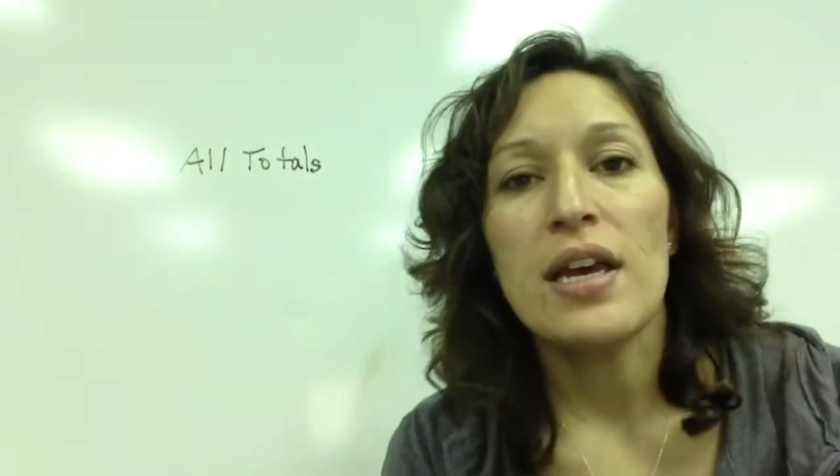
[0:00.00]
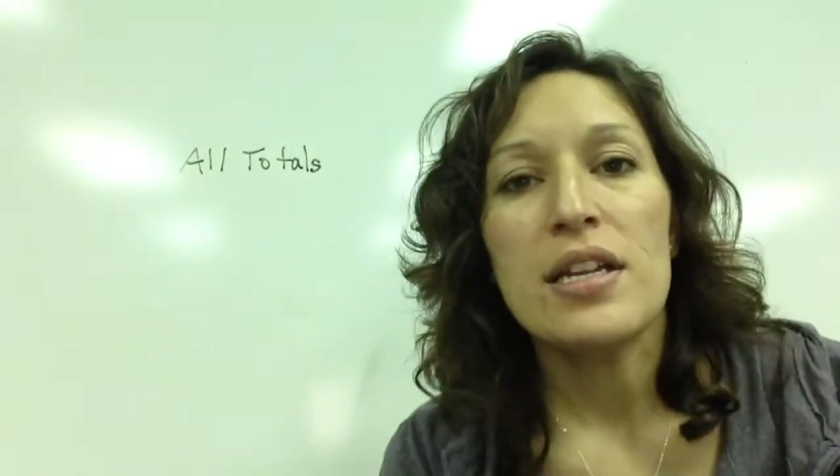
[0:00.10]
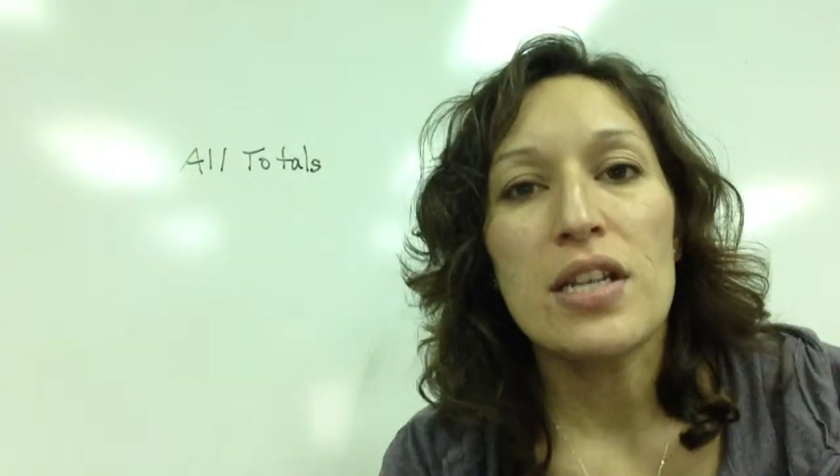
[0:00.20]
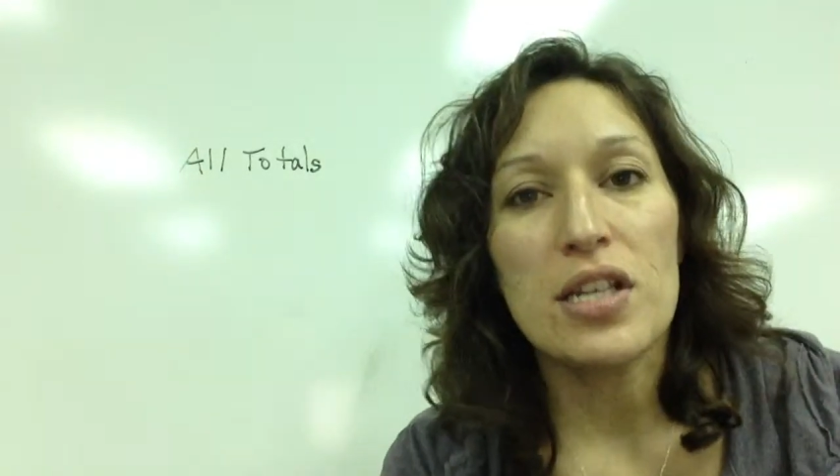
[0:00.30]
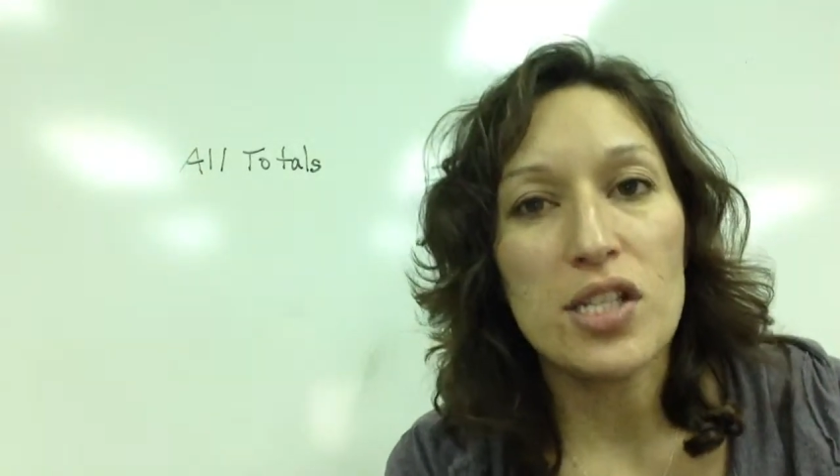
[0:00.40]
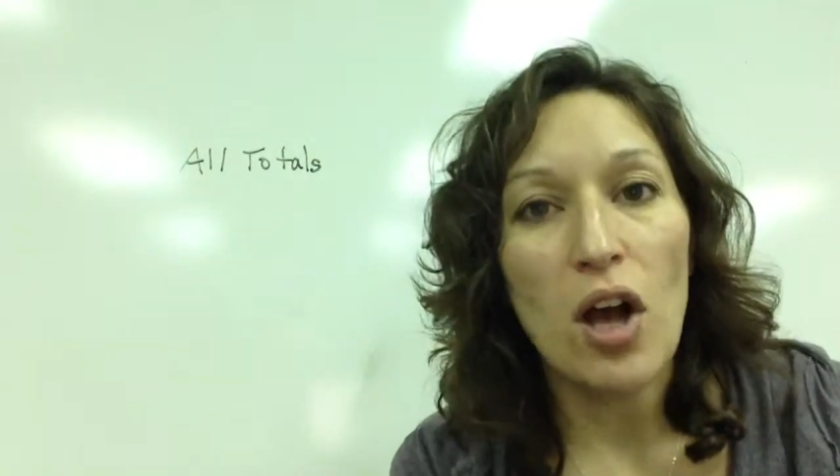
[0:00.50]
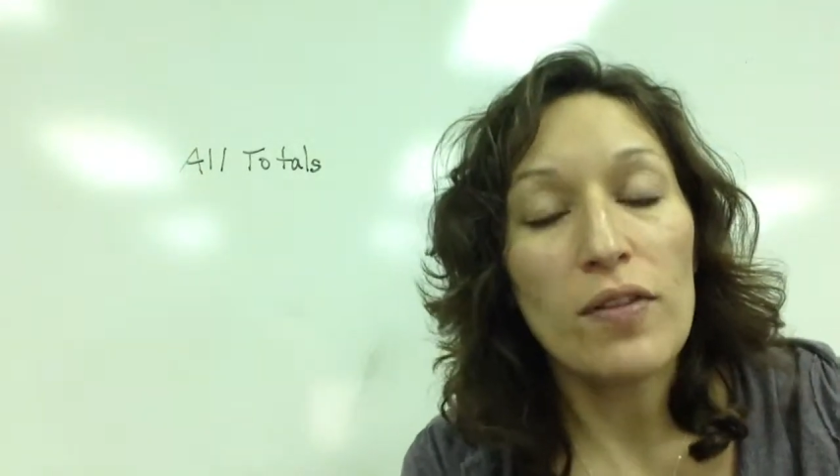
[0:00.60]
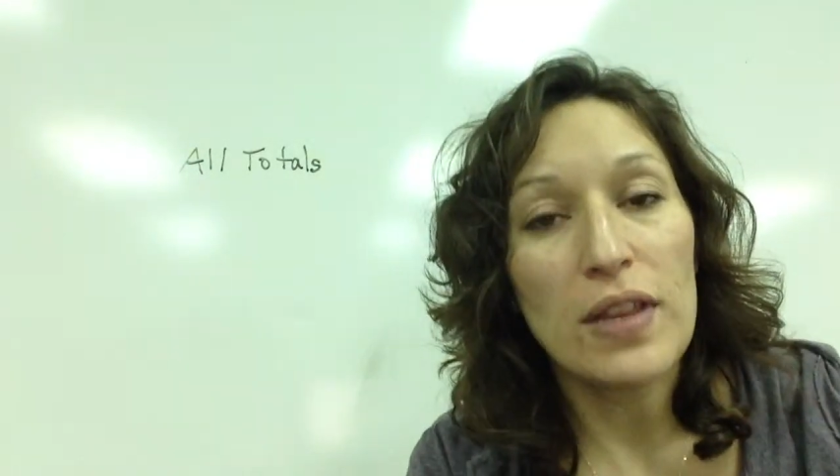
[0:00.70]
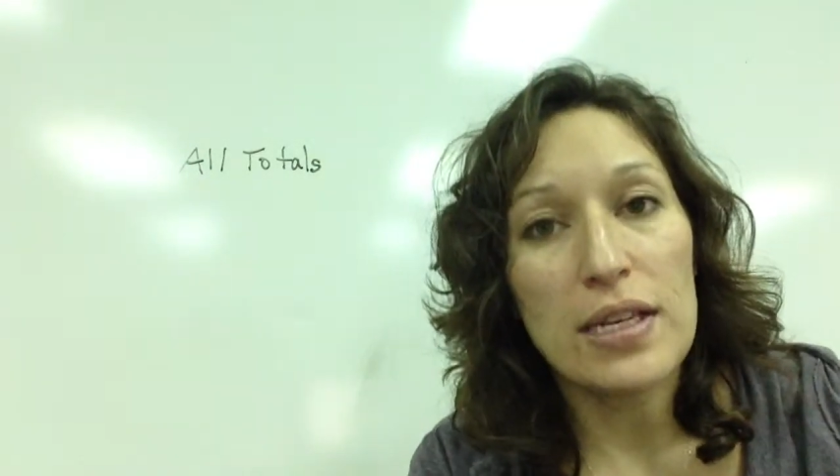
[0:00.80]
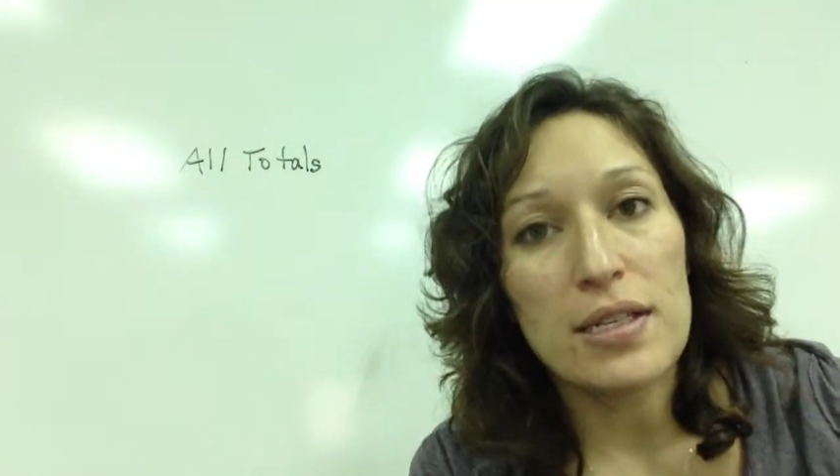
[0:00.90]
to solve
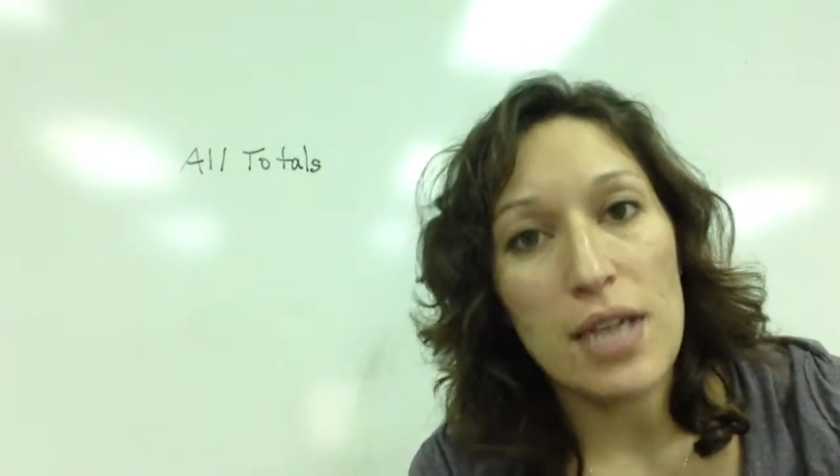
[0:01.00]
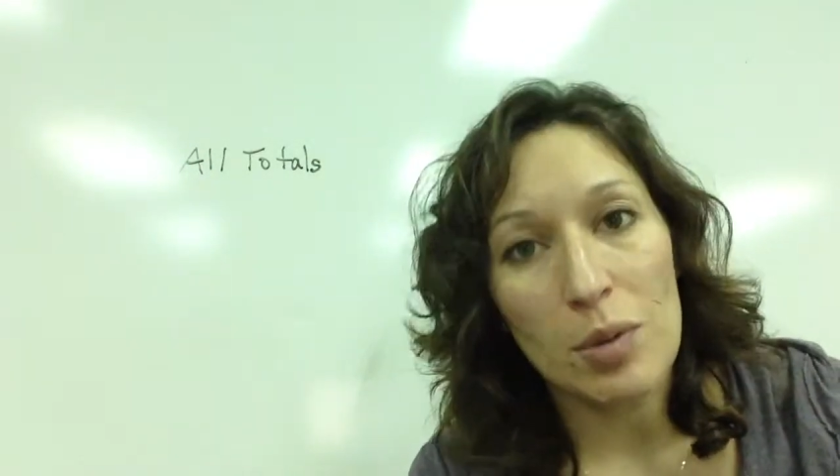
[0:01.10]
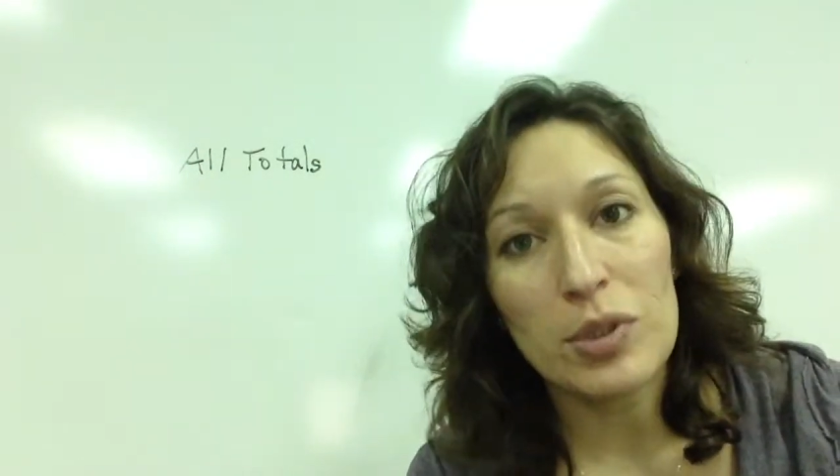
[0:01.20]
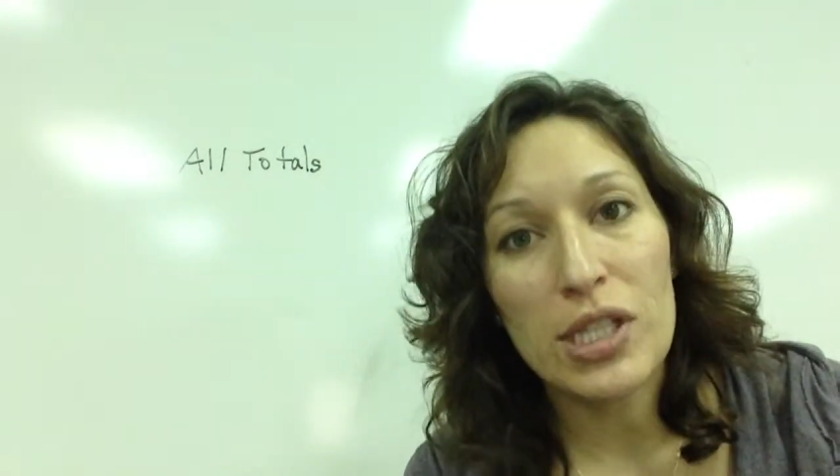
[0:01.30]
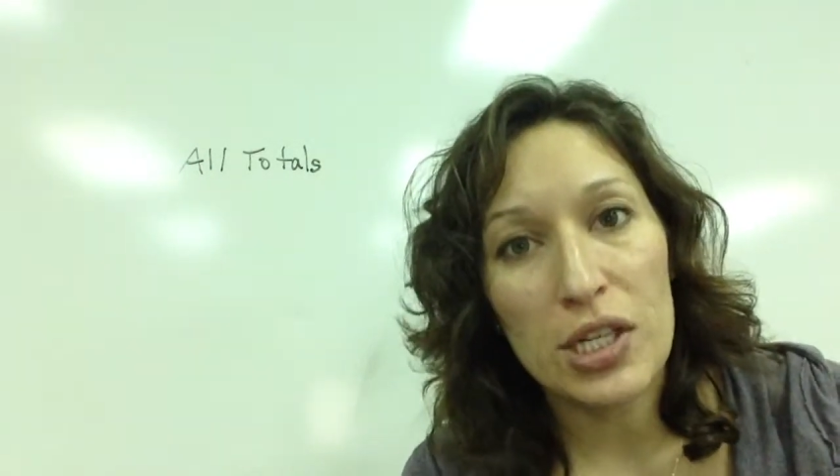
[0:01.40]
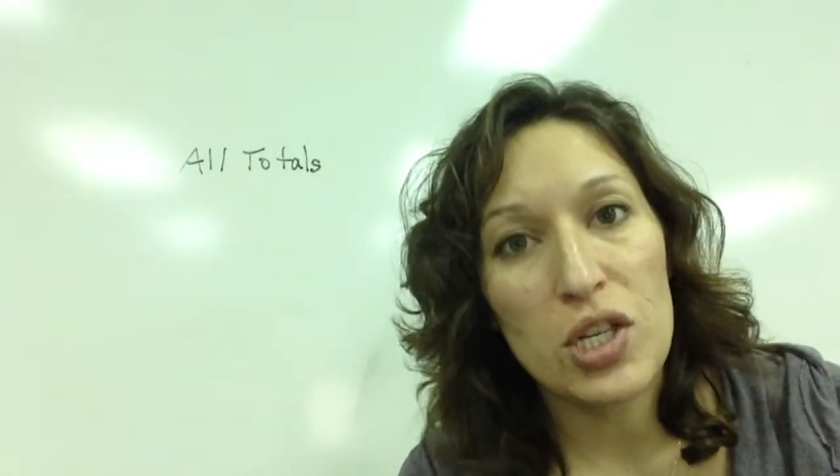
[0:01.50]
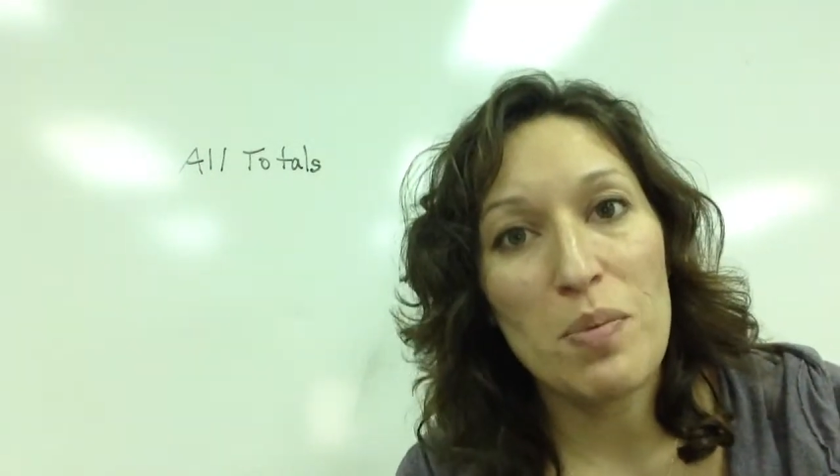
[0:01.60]
these double-digit